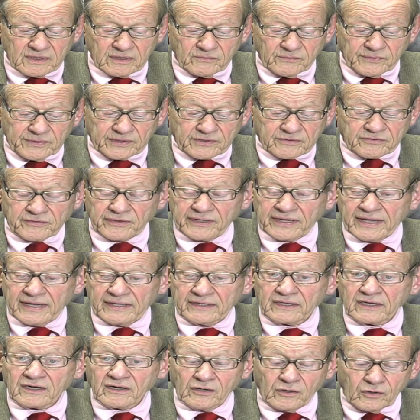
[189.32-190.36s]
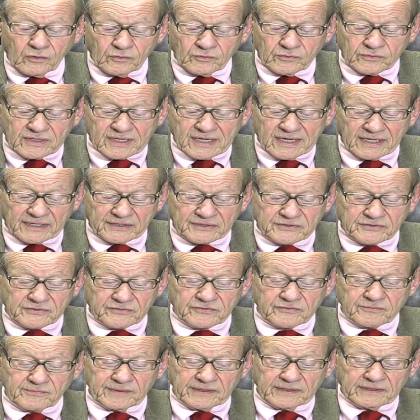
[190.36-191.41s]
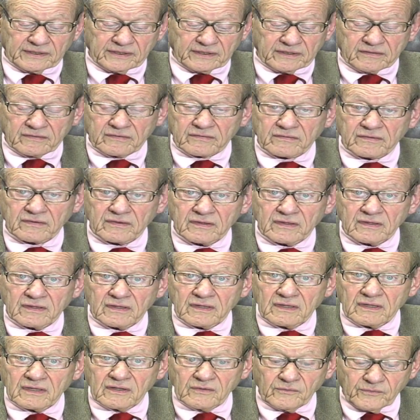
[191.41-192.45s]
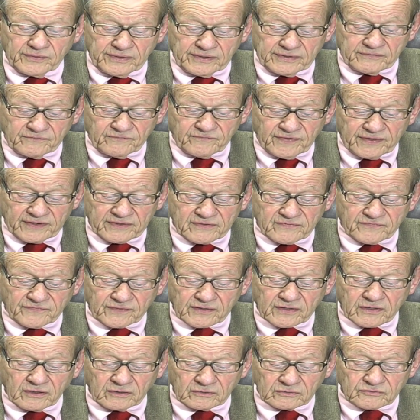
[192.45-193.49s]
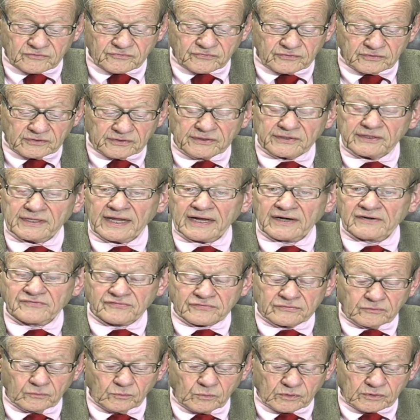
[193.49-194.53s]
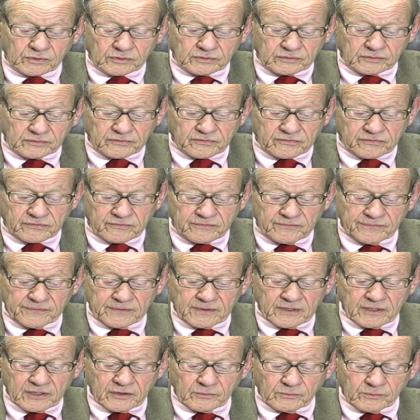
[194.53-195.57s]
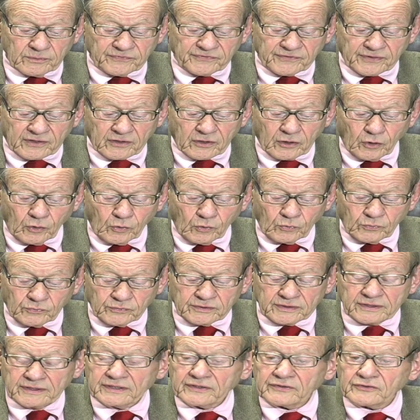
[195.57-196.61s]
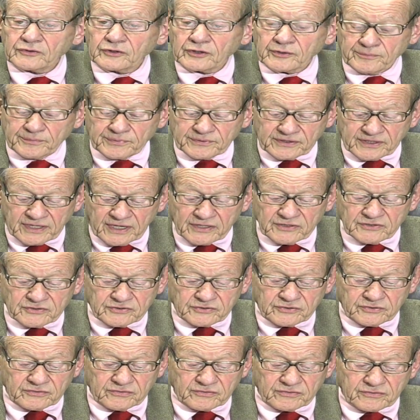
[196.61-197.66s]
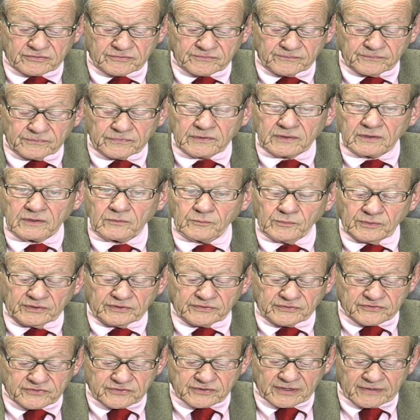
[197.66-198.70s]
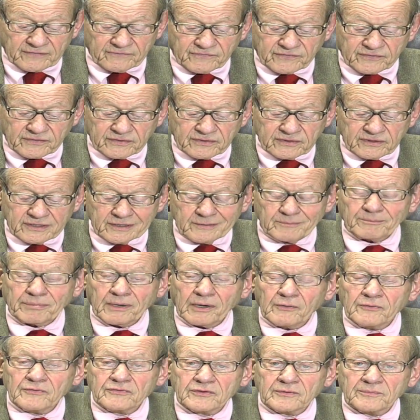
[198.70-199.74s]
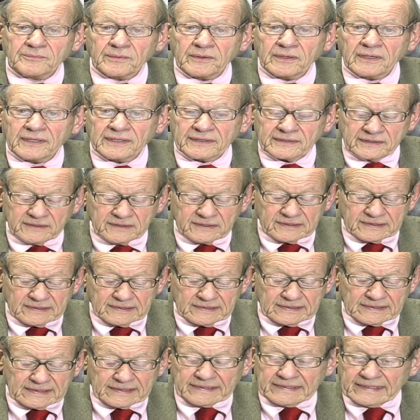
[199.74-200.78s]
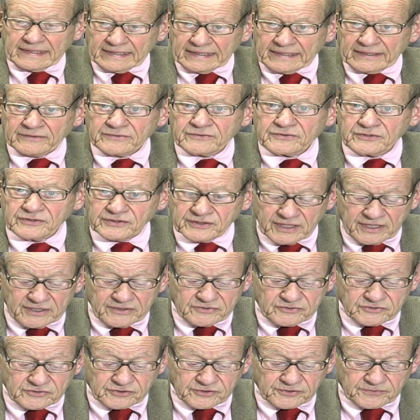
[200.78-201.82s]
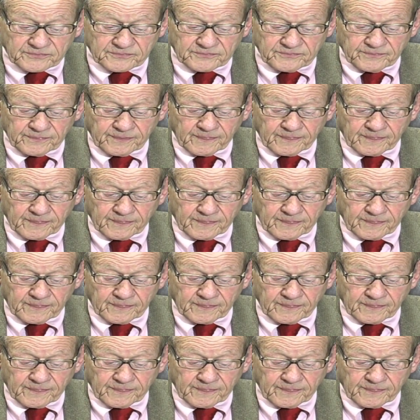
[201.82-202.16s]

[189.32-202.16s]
We create our own conscious meanings. We invest the cultural and natural worlds with our own interpretations. We discover, impose upon, and add to nature.